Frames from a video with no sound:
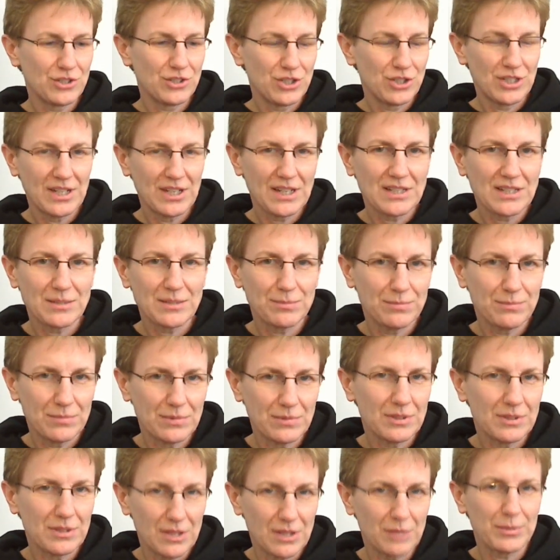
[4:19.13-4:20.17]
And she digs
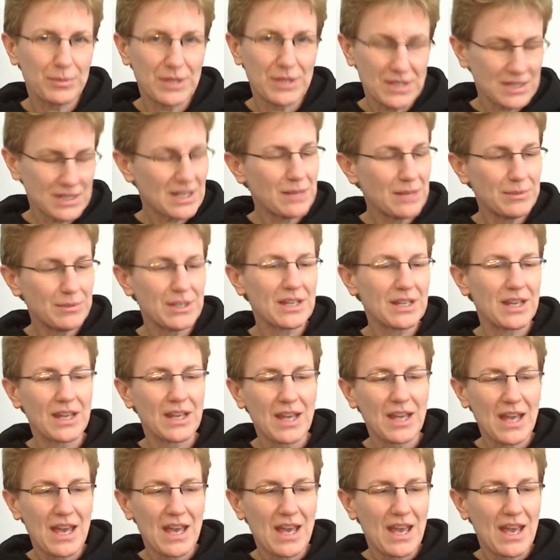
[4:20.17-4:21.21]
a little bit. He says, "Keep
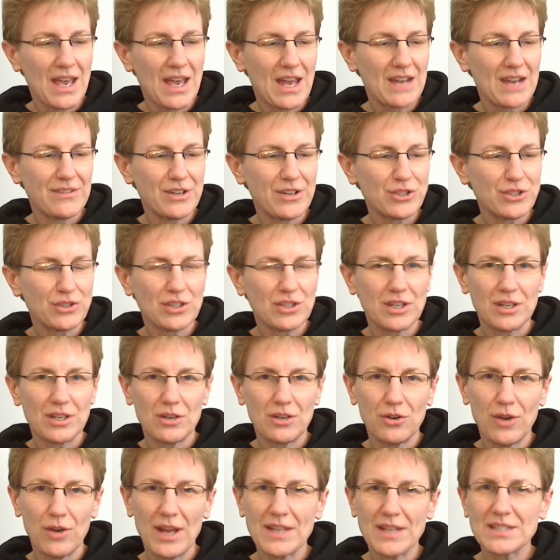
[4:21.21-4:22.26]
digging," and eventually
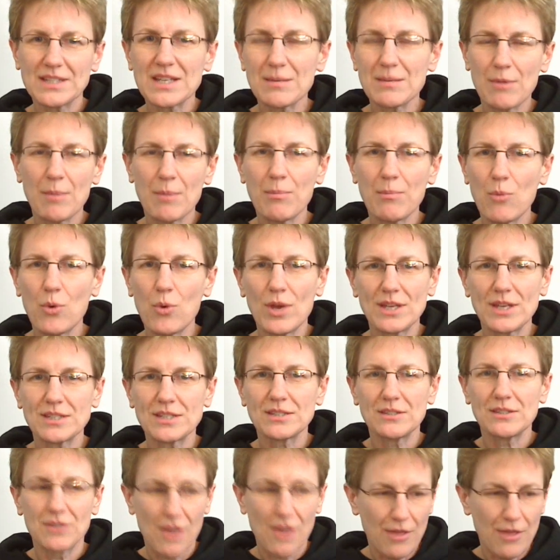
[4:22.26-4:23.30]
her hands come up
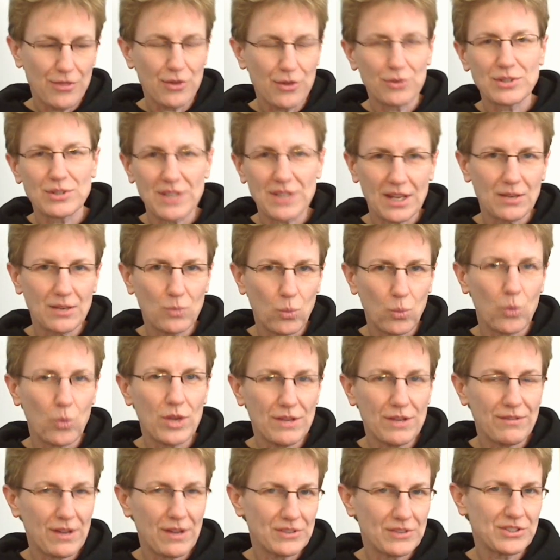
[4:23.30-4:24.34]
moist there was like
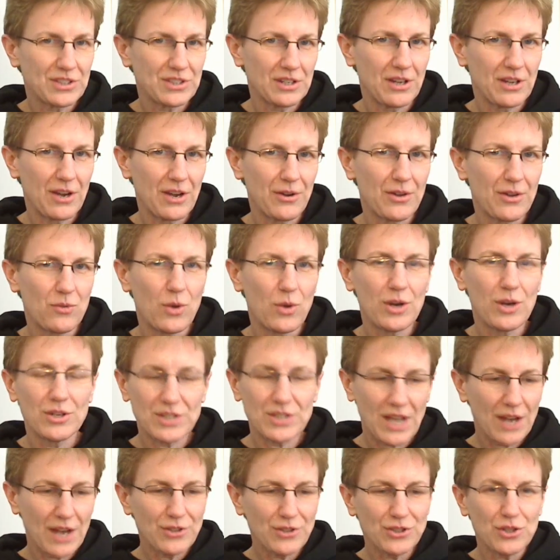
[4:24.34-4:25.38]
he found a little area of water.
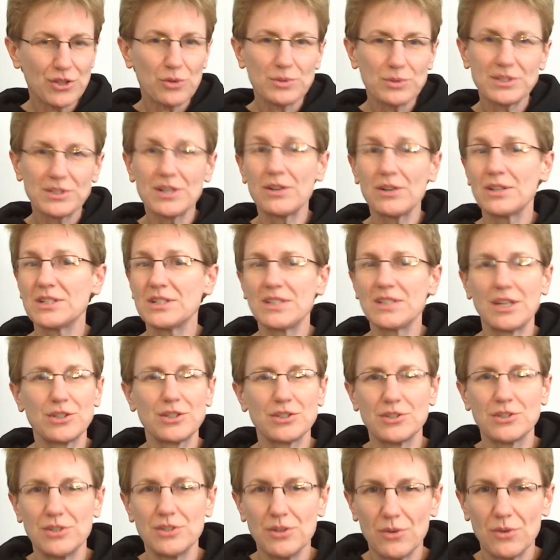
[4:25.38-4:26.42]
So "How do you know it was there?" He said, "I
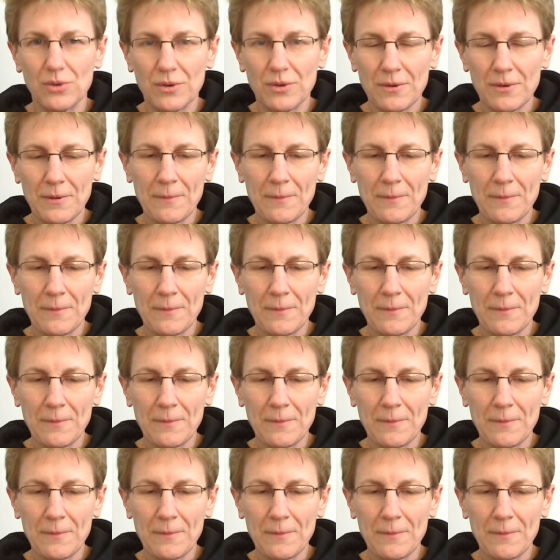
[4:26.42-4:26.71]
just knew."